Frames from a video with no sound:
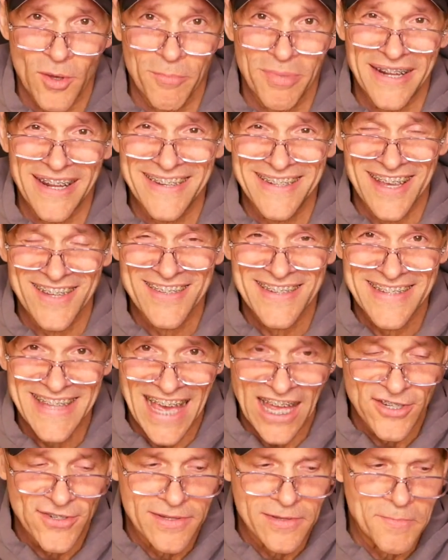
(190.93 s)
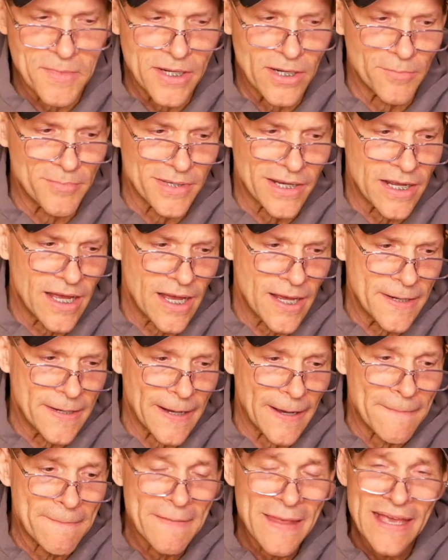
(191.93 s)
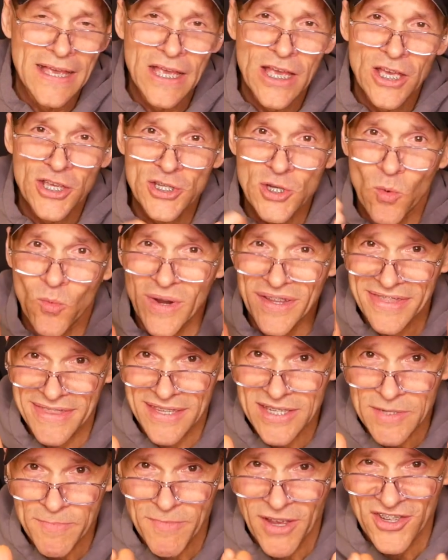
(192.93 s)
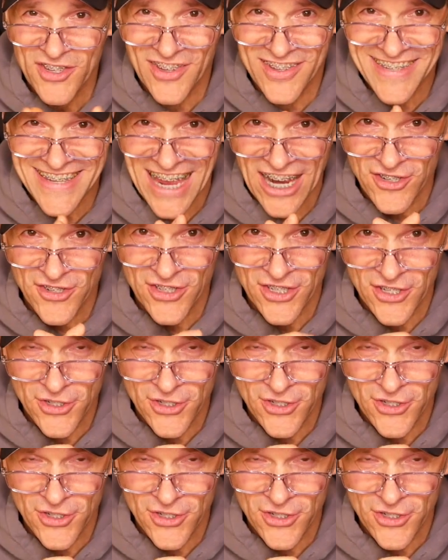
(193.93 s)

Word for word: but it does attach to the medial epicondyle. So what this muscle is actually